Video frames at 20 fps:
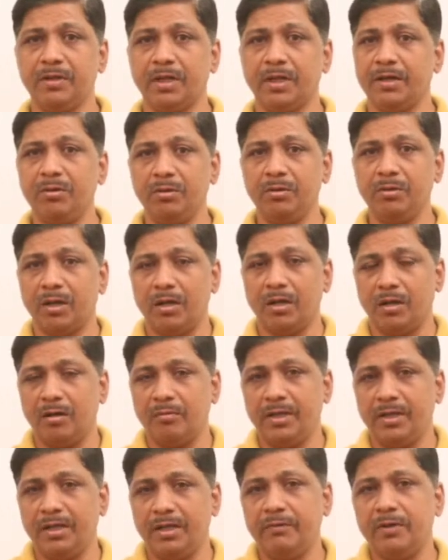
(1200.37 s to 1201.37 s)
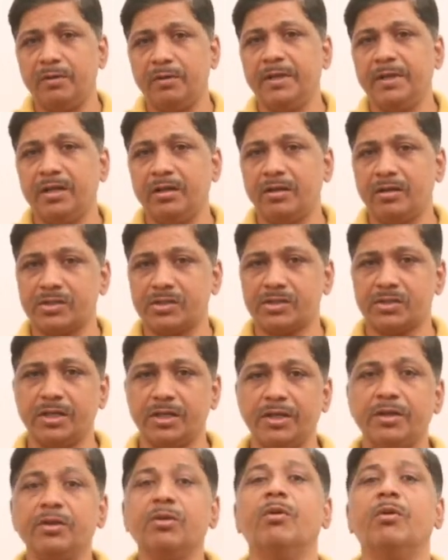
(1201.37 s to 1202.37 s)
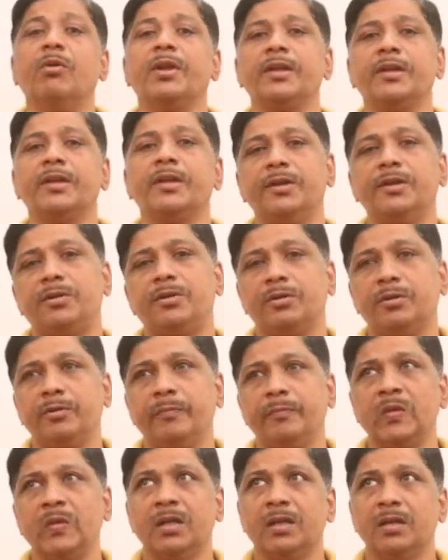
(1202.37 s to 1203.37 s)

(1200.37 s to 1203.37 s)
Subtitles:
I don't know how many will be interested in going into